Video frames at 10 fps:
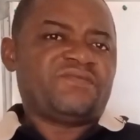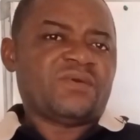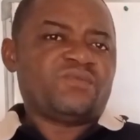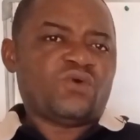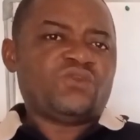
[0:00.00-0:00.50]

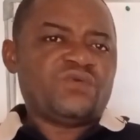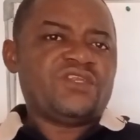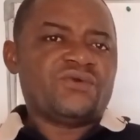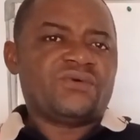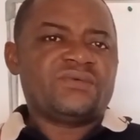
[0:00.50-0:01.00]
from what
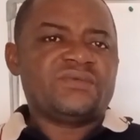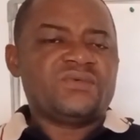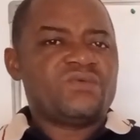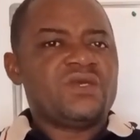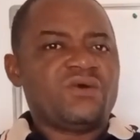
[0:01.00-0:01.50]
we know,
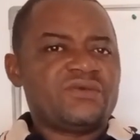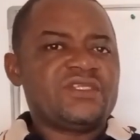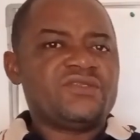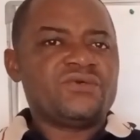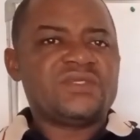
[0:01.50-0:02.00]
we
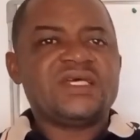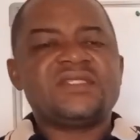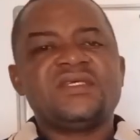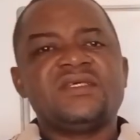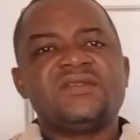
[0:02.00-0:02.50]
already know
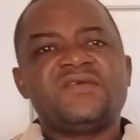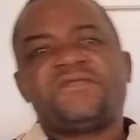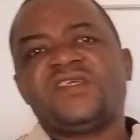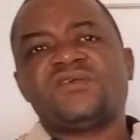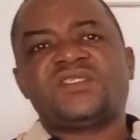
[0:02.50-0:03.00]
that the
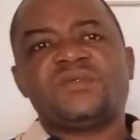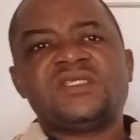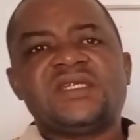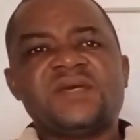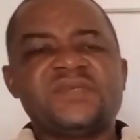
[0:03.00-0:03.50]
first law of
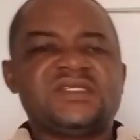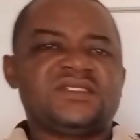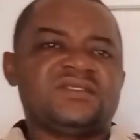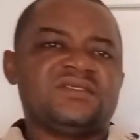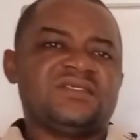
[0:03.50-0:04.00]

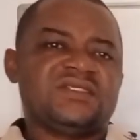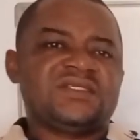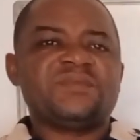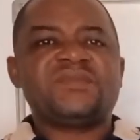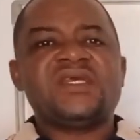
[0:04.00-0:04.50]
thermodynamics
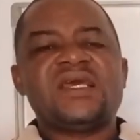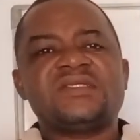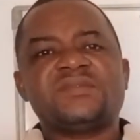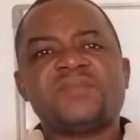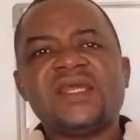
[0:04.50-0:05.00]
simply
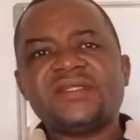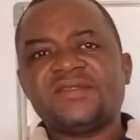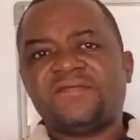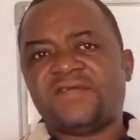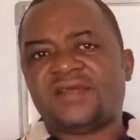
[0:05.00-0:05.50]
explains
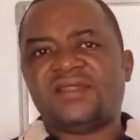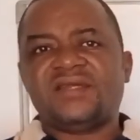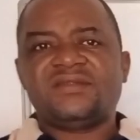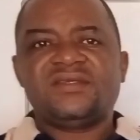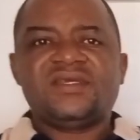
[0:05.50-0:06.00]
the fact
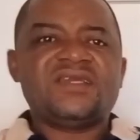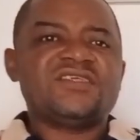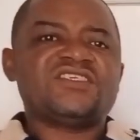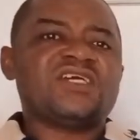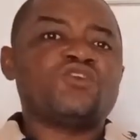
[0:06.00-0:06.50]
that
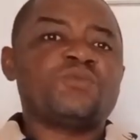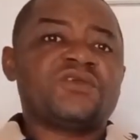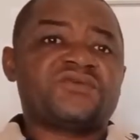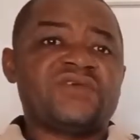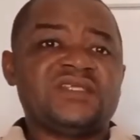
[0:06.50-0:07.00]
energy cannot be
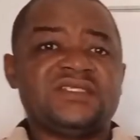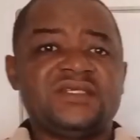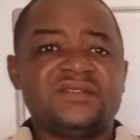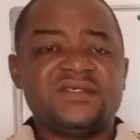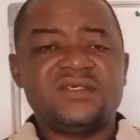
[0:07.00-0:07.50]

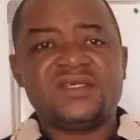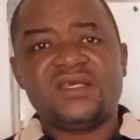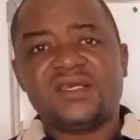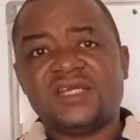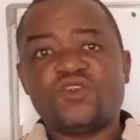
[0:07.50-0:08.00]
created,
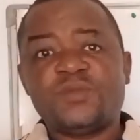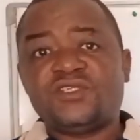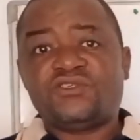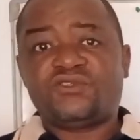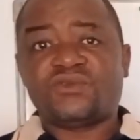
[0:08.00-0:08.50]
cannot be
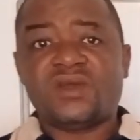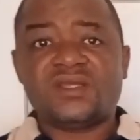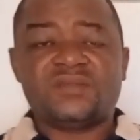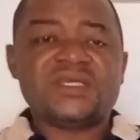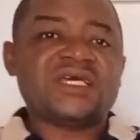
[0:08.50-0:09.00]

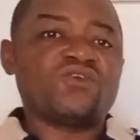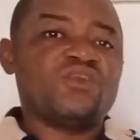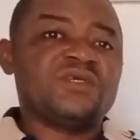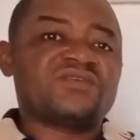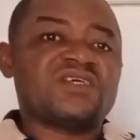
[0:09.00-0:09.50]
destroyed, but can
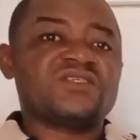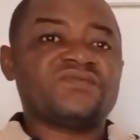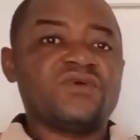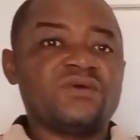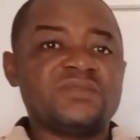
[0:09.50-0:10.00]
only be
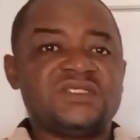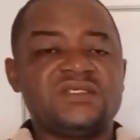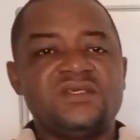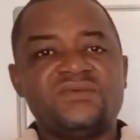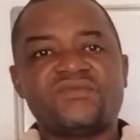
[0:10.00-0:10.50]
transformed
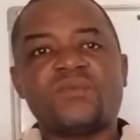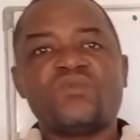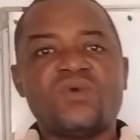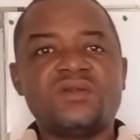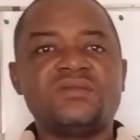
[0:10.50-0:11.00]

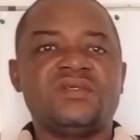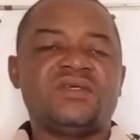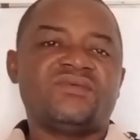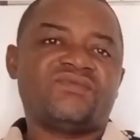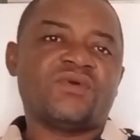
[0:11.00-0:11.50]
from one
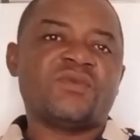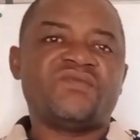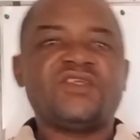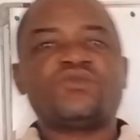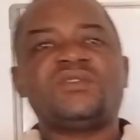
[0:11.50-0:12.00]
form
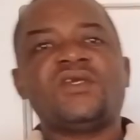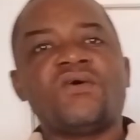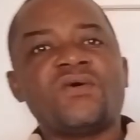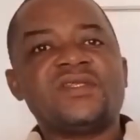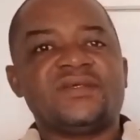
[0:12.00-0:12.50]
of it to the
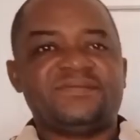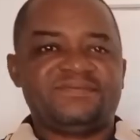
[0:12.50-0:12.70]
other.